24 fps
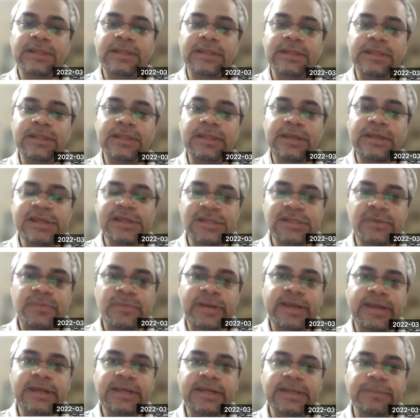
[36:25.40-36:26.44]
the reason
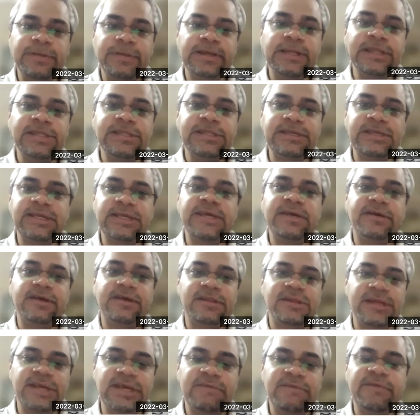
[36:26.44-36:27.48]
why I typically
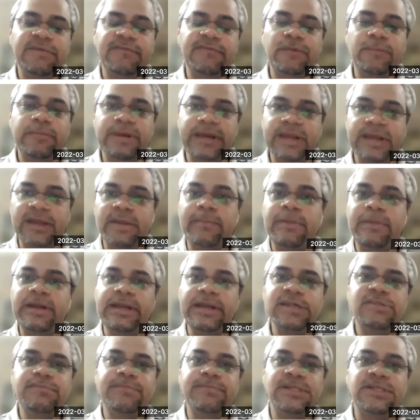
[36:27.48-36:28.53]
stay away from
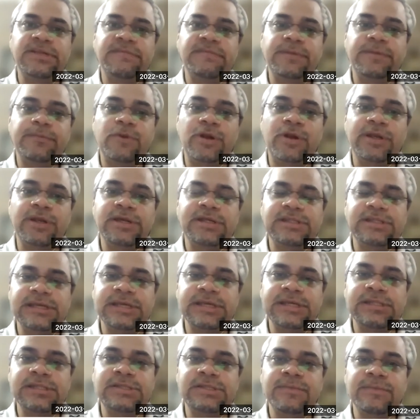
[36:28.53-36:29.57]
recommending specific products
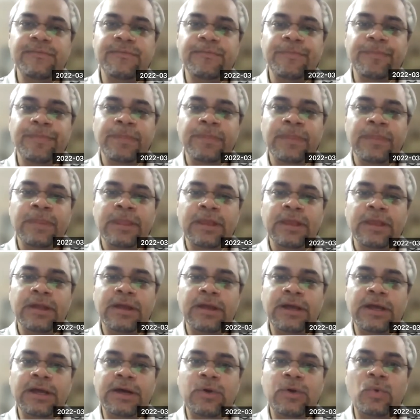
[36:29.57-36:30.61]
is
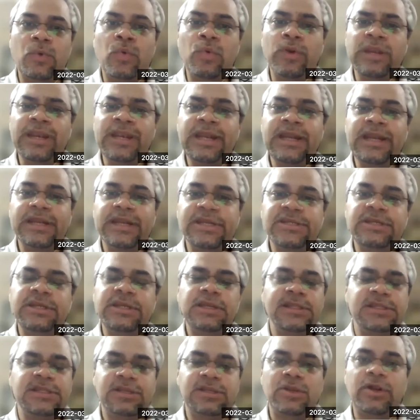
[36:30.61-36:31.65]
only
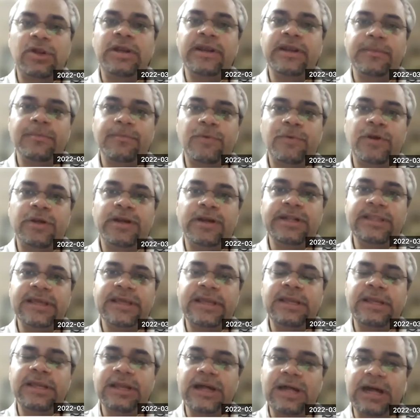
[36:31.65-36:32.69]
digital is not important.
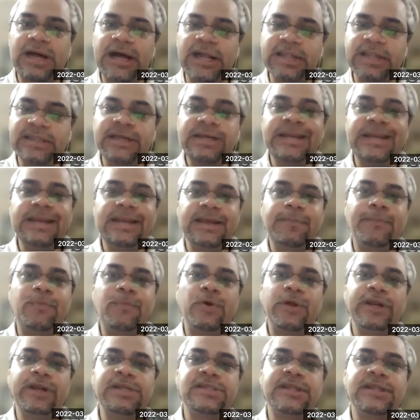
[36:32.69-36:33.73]
There are other data
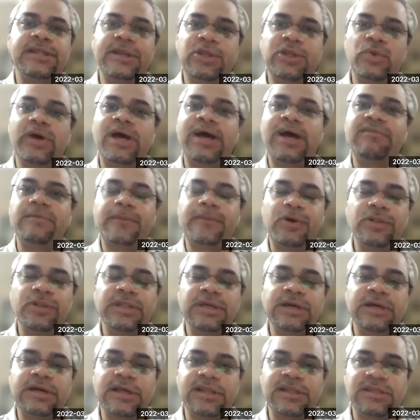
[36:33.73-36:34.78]
points that you have about
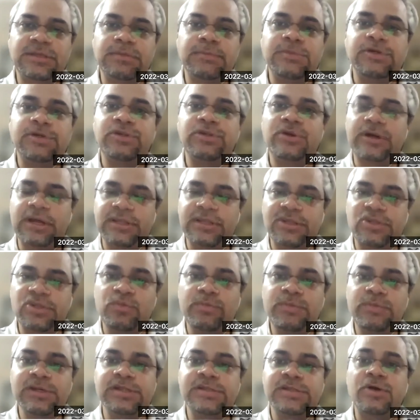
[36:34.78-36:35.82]
the customers or
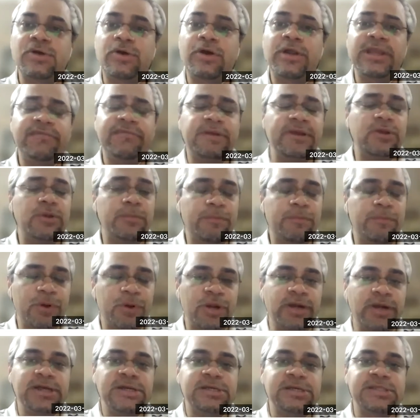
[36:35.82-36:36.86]
consumers or even your
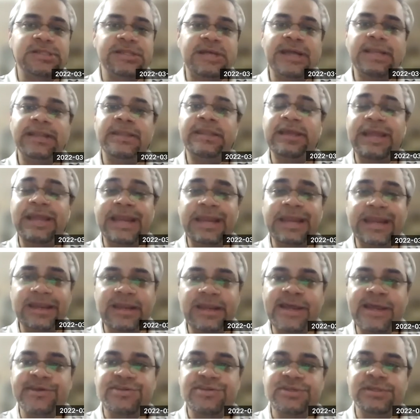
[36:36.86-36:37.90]
products and the
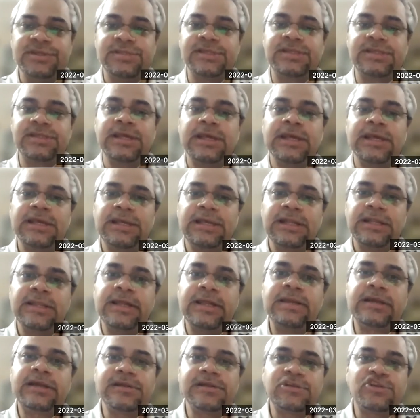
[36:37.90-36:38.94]
interactions
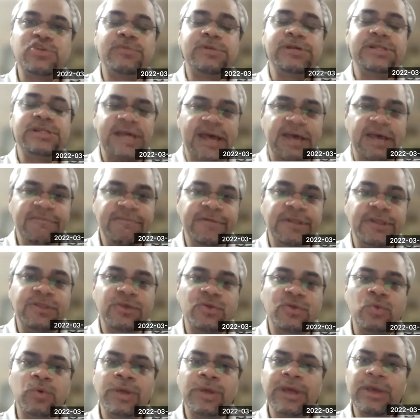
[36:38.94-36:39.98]
that consumers have with
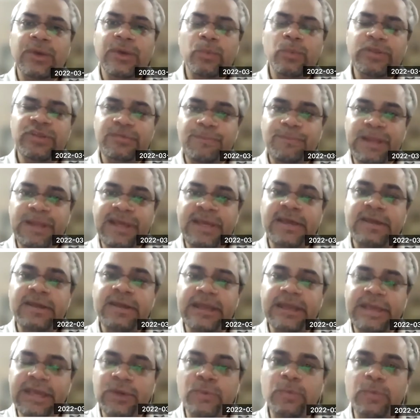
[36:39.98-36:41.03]
you, which play an
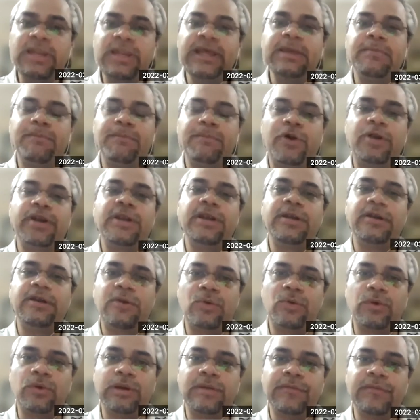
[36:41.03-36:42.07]
equally important
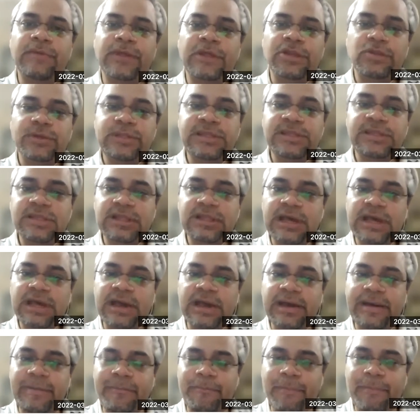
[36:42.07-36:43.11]
role. So it's
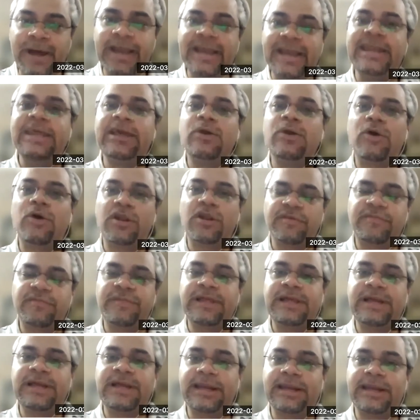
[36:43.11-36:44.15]
combining all of
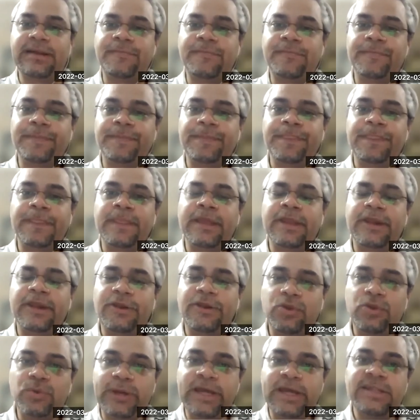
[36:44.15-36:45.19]
that
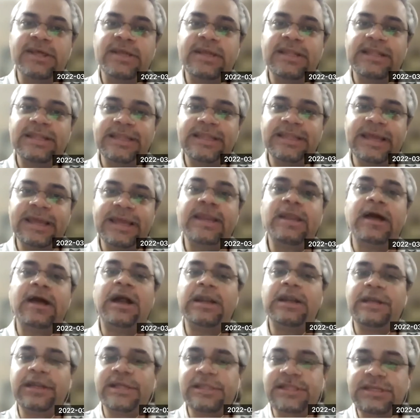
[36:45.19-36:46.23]
together and then
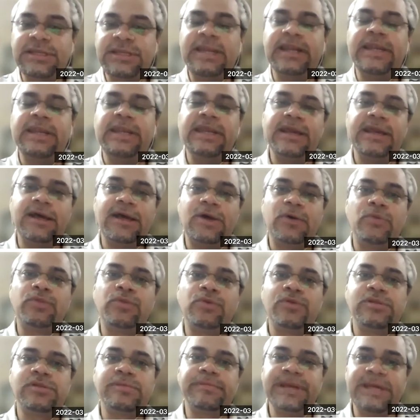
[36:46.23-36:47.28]
understanding how
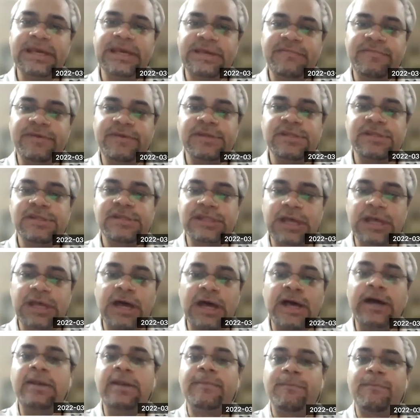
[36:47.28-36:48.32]
those behaviors
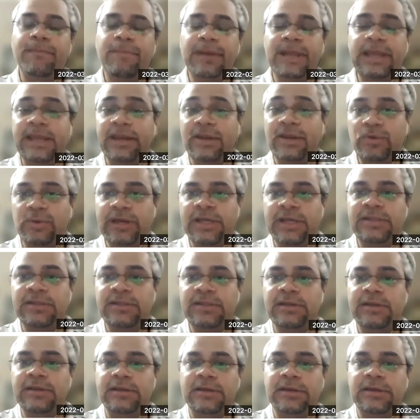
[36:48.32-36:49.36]
are playing
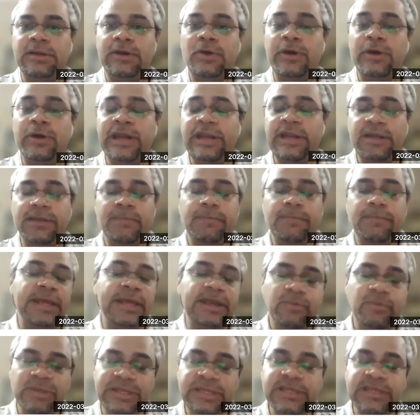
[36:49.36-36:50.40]
together or
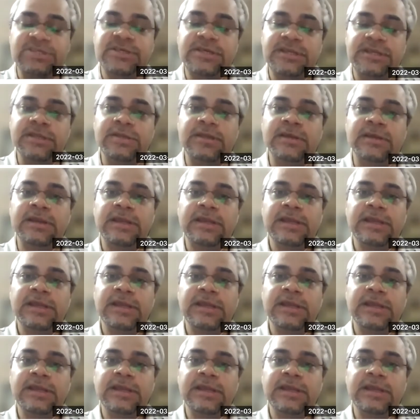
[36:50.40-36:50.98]
interplaying with each other